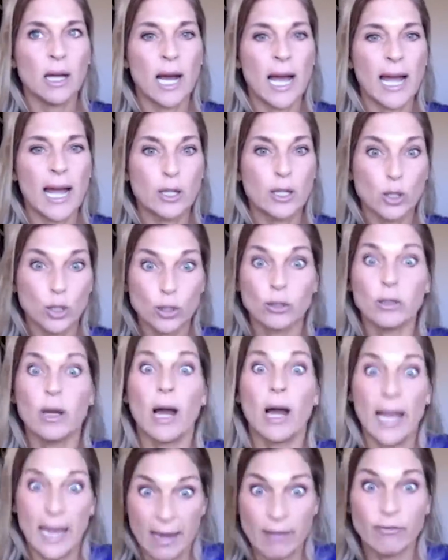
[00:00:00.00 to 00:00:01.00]
I
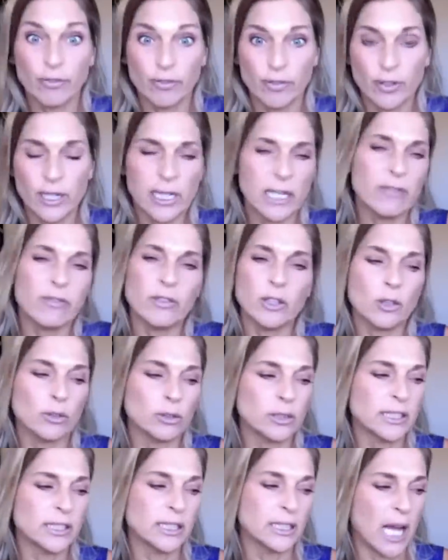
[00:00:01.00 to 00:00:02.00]
I am free, even though,
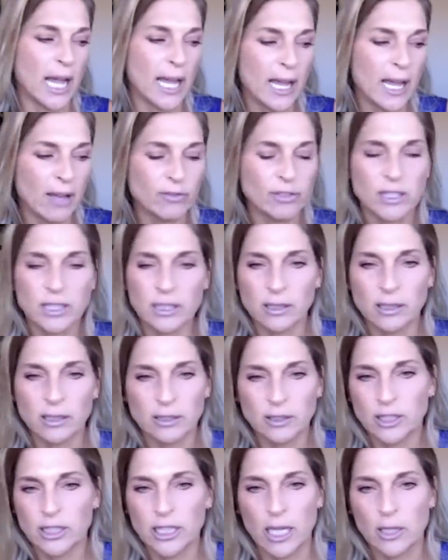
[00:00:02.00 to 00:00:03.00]
listen, I have
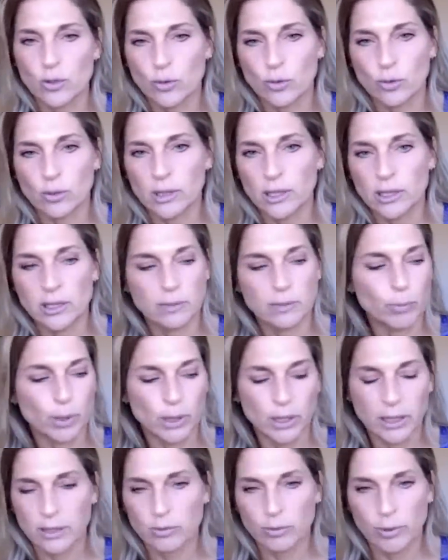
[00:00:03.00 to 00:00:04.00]
Laird's schedule. His
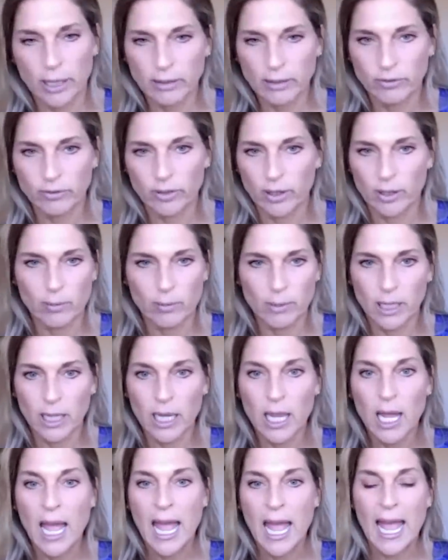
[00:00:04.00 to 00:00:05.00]
book is right in front of
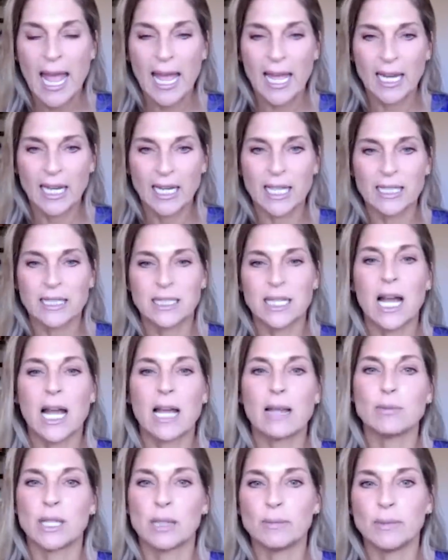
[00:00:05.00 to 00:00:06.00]
me. And mm-hmm. at
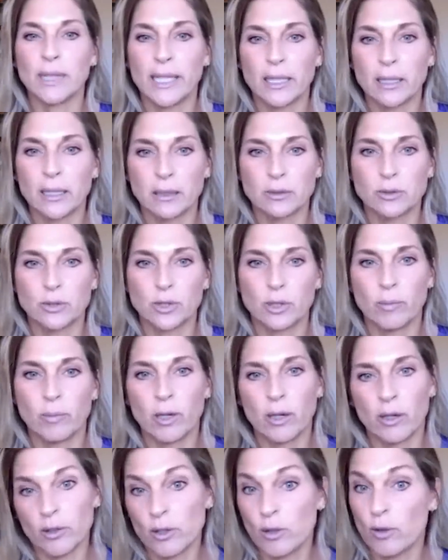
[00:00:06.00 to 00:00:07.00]
times I'm like,
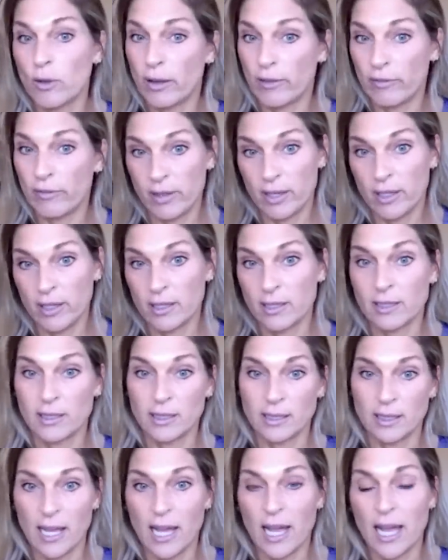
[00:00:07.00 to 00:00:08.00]
tomorrow you have this
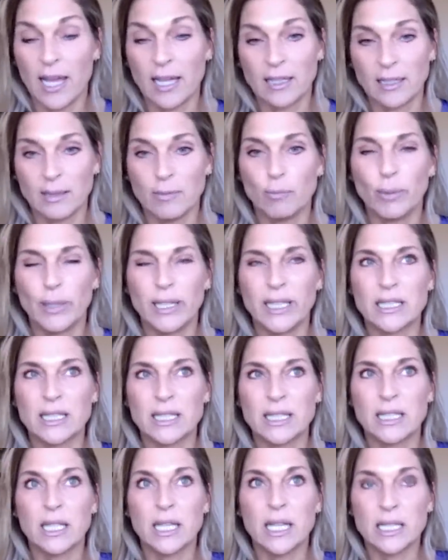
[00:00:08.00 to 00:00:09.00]
and that and but
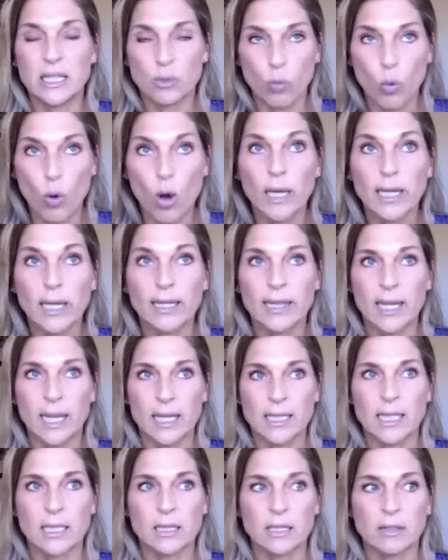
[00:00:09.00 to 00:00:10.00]
it's it's wanting
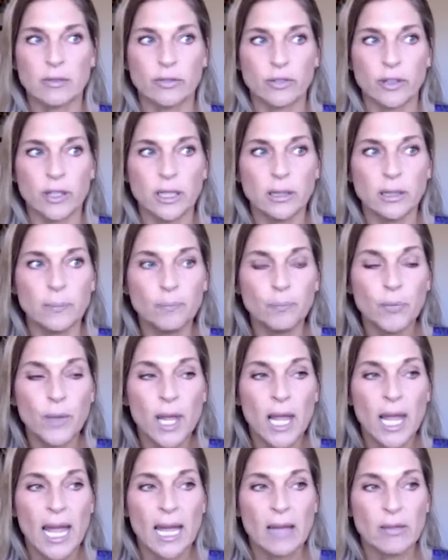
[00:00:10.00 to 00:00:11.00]
that sense of freedom
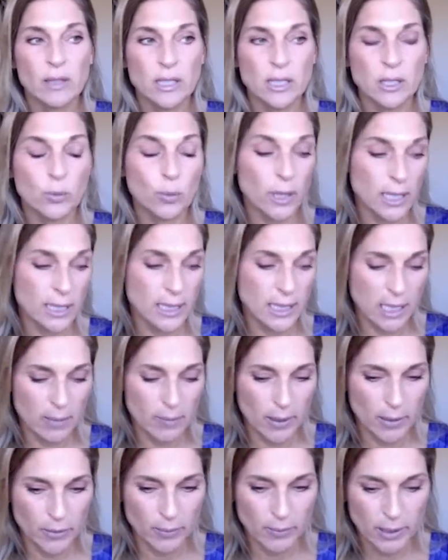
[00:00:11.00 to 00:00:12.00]
and this is what i say
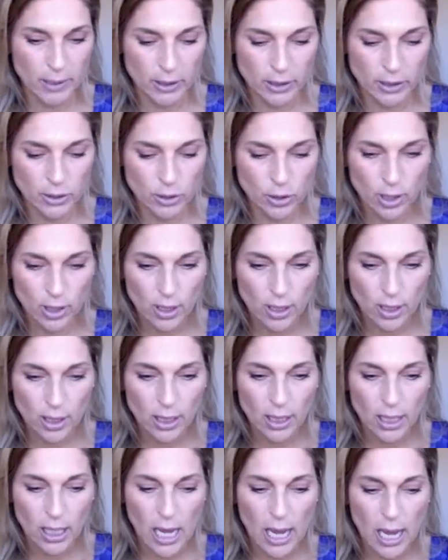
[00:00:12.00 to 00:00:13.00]
about the marriage
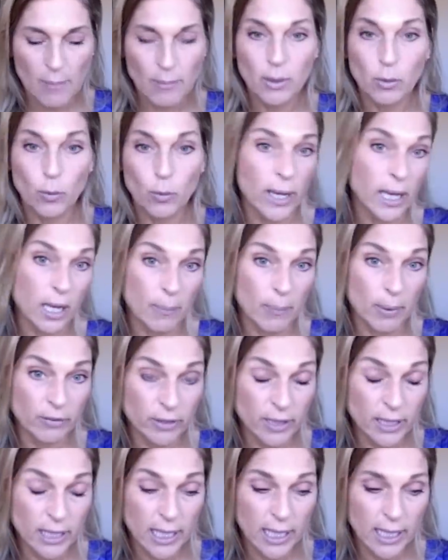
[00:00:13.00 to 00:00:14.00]
i'm going to wake up
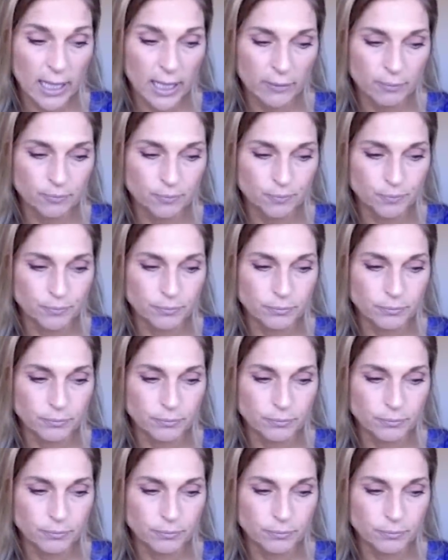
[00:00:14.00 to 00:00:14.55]
every day